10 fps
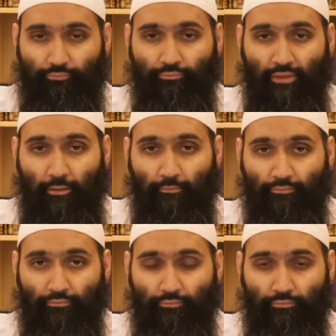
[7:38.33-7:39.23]

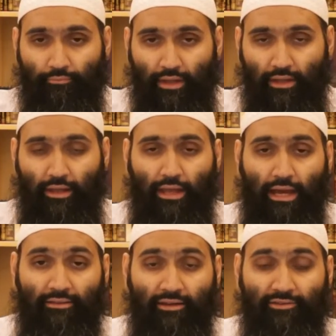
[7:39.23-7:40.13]

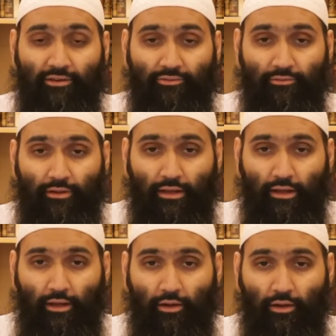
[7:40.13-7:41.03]
And this is
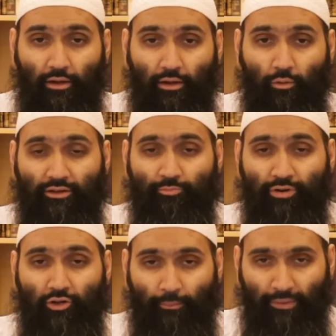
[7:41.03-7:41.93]
what
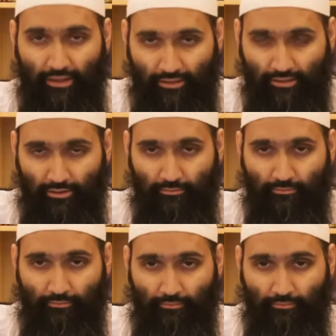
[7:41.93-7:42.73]
is predominant.